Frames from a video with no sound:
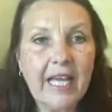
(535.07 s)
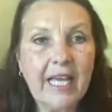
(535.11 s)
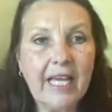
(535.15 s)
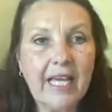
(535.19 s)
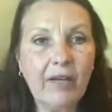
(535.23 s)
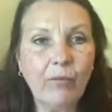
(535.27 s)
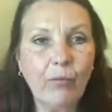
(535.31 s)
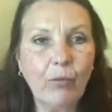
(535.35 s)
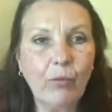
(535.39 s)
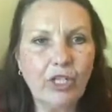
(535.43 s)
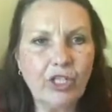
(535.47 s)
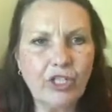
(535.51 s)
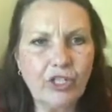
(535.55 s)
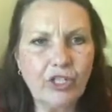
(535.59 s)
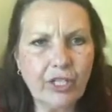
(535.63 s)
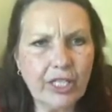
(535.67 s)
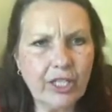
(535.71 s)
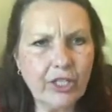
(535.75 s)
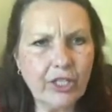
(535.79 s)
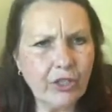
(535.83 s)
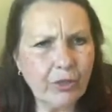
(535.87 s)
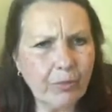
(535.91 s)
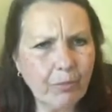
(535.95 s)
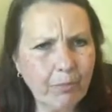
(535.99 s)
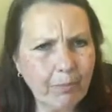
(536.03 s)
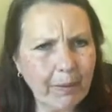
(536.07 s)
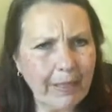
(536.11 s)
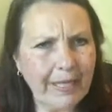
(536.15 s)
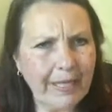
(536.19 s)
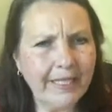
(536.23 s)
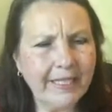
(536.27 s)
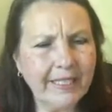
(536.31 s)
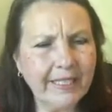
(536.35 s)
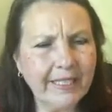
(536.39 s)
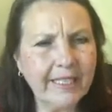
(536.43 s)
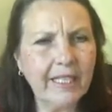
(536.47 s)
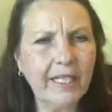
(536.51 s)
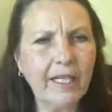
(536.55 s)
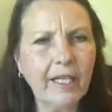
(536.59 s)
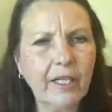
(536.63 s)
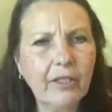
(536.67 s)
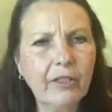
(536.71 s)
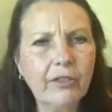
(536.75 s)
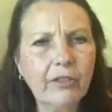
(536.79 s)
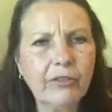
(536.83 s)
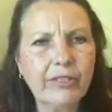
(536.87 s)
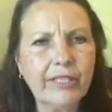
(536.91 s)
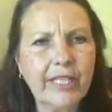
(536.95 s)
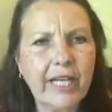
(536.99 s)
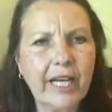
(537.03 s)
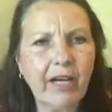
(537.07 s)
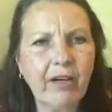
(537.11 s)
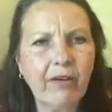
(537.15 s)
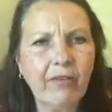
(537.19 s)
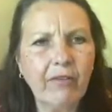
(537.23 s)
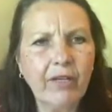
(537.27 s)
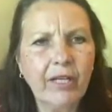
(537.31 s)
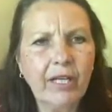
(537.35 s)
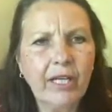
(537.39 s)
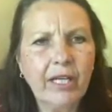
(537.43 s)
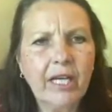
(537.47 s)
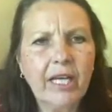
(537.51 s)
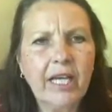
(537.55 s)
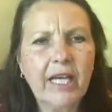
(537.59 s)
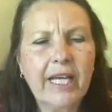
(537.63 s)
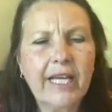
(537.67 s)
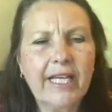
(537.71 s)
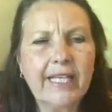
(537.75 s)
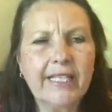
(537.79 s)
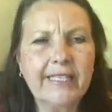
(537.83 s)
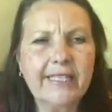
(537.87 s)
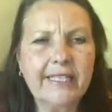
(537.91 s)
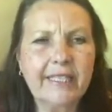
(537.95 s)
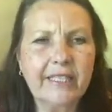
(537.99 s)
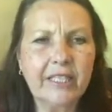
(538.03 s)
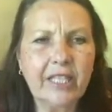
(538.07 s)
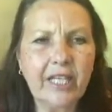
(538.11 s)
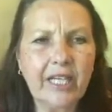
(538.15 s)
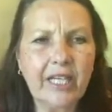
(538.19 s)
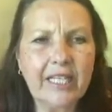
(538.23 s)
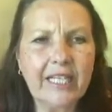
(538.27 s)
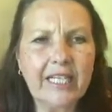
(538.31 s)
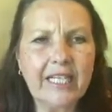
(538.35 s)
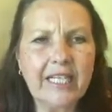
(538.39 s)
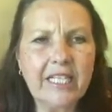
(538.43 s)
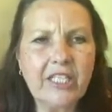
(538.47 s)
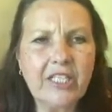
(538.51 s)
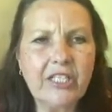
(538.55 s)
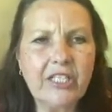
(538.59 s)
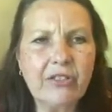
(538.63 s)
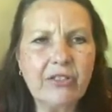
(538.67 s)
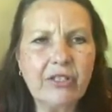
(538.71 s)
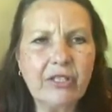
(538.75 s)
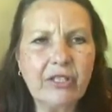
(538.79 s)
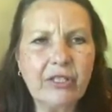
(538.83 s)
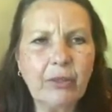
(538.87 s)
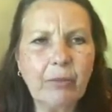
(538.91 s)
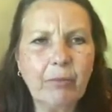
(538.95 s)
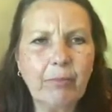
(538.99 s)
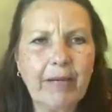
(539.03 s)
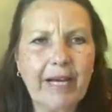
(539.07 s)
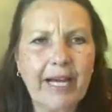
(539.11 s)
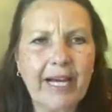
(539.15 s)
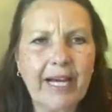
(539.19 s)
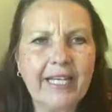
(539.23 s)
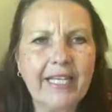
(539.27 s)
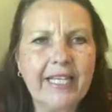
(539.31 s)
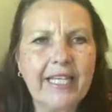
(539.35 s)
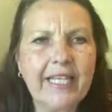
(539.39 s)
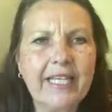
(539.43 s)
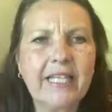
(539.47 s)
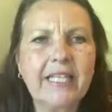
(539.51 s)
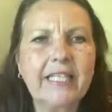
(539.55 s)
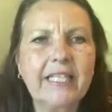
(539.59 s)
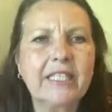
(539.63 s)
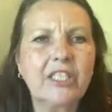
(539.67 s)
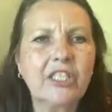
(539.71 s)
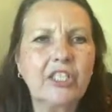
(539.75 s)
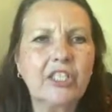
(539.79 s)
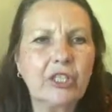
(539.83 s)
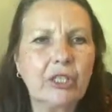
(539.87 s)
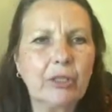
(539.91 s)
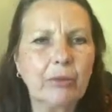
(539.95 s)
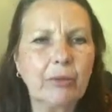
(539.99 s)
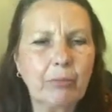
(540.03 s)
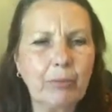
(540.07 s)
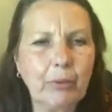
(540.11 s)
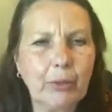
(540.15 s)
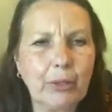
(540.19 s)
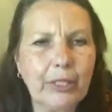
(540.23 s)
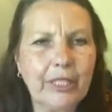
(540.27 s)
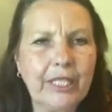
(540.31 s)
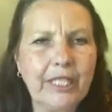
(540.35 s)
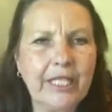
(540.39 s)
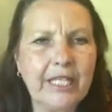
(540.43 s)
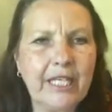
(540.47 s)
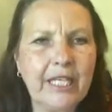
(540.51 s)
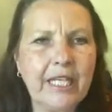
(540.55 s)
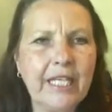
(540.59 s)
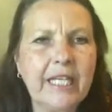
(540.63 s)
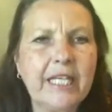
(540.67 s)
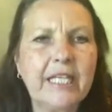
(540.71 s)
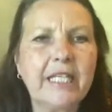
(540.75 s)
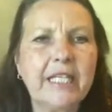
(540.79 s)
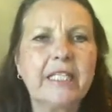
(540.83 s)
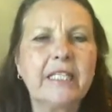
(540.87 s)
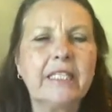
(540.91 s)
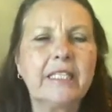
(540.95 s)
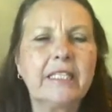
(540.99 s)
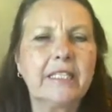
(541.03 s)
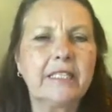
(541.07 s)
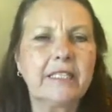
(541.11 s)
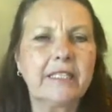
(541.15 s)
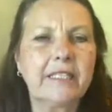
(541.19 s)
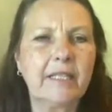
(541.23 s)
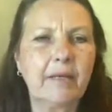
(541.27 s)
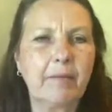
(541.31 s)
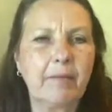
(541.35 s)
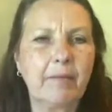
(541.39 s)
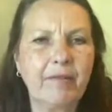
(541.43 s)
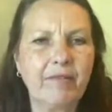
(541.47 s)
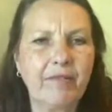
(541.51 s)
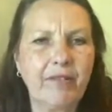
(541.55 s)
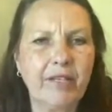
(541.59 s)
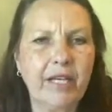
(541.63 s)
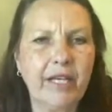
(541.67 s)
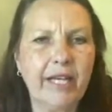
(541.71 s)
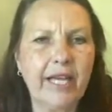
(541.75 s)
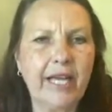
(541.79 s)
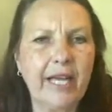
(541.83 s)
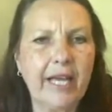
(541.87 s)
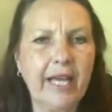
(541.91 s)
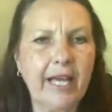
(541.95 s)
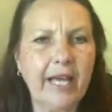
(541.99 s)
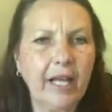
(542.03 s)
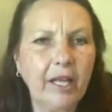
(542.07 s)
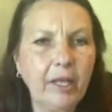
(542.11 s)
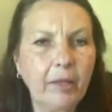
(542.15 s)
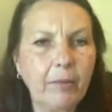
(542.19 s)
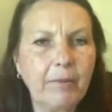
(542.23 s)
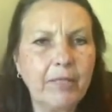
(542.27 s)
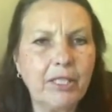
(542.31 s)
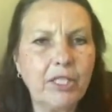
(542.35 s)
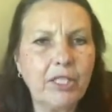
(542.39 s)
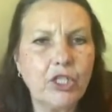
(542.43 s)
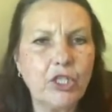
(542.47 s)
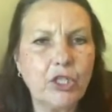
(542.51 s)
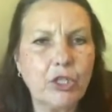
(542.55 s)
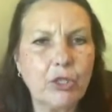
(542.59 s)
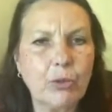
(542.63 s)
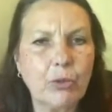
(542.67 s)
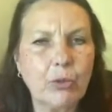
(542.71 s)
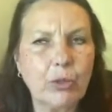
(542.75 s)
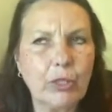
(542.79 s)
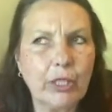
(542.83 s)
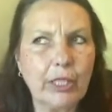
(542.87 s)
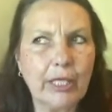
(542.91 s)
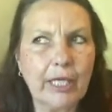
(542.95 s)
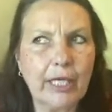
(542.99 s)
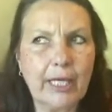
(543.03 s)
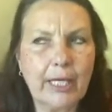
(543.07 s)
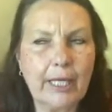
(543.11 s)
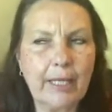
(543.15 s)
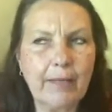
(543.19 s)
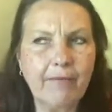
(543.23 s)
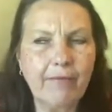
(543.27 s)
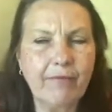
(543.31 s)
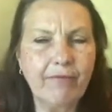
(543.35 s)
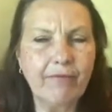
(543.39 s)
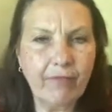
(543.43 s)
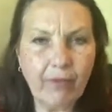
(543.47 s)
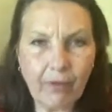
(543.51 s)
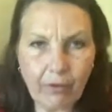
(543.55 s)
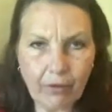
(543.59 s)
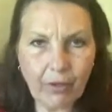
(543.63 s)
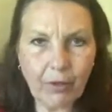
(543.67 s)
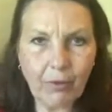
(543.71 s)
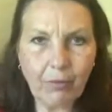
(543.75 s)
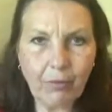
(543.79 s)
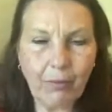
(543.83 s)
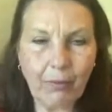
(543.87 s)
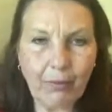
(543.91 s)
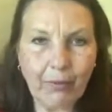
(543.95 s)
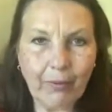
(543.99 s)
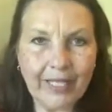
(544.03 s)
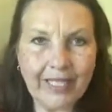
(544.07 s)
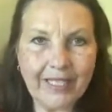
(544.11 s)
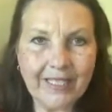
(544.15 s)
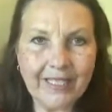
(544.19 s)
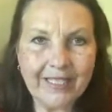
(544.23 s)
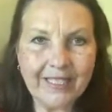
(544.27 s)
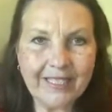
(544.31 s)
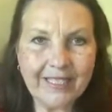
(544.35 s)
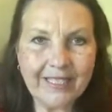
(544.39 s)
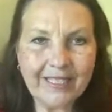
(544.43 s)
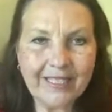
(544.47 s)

And once you get your base color down, it's a lot easier to go back in and start putting in some of the elements, your focal point,